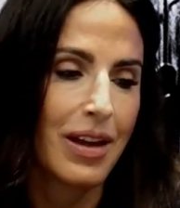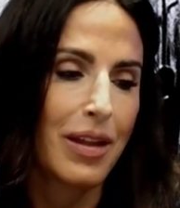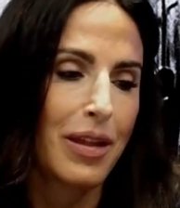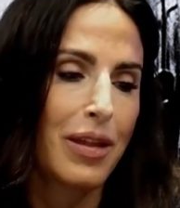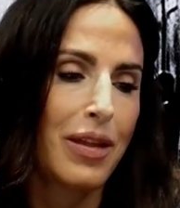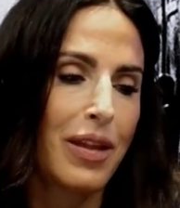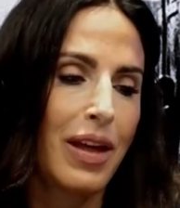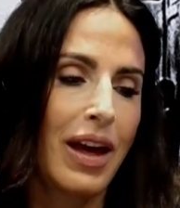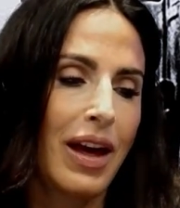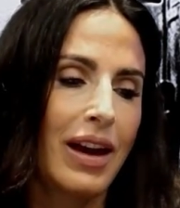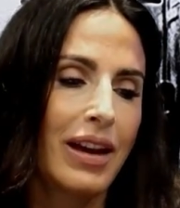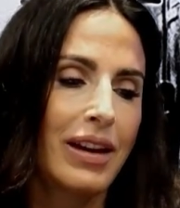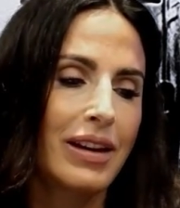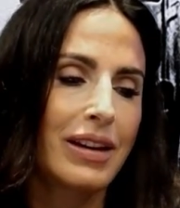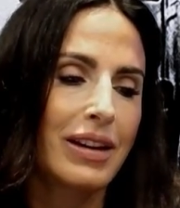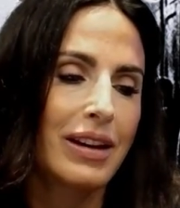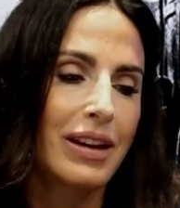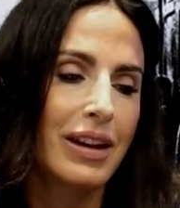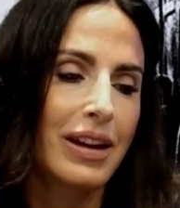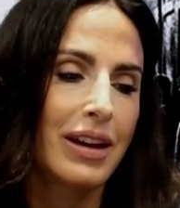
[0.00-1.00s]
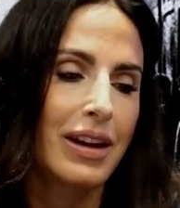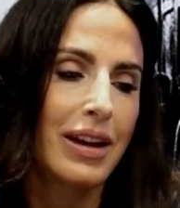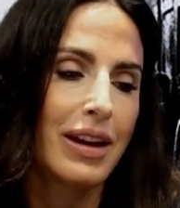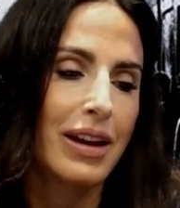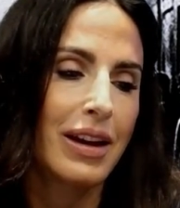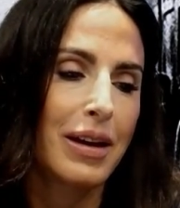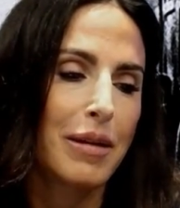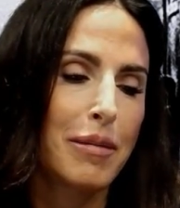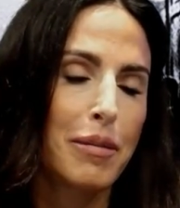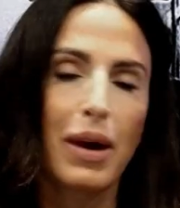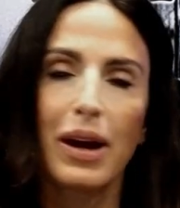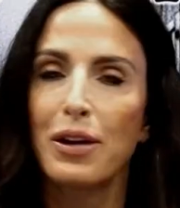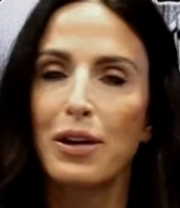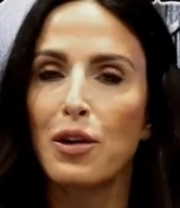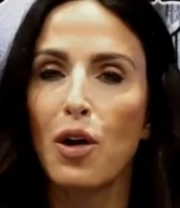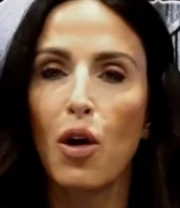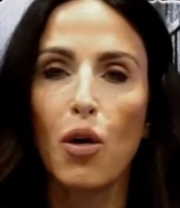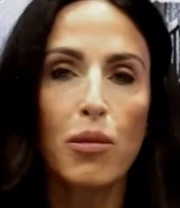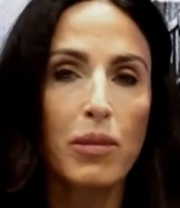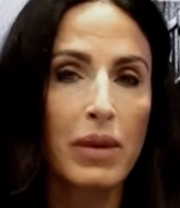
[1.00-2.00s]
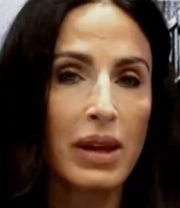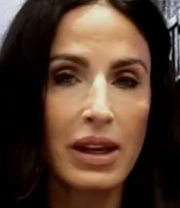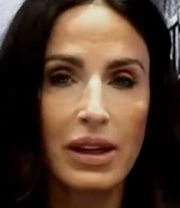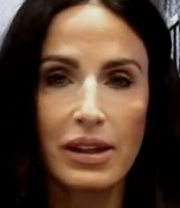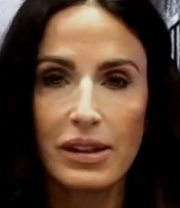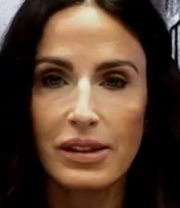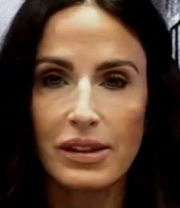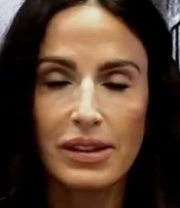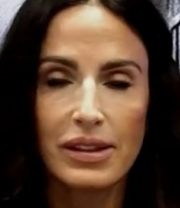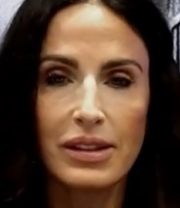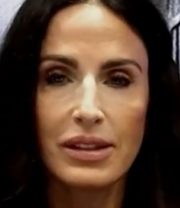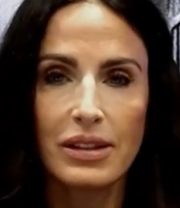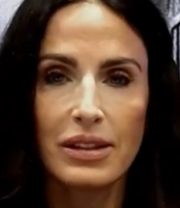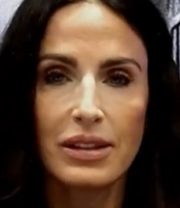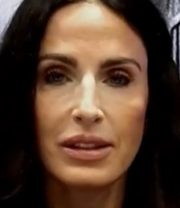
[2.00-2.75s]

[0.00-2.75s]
that by no means,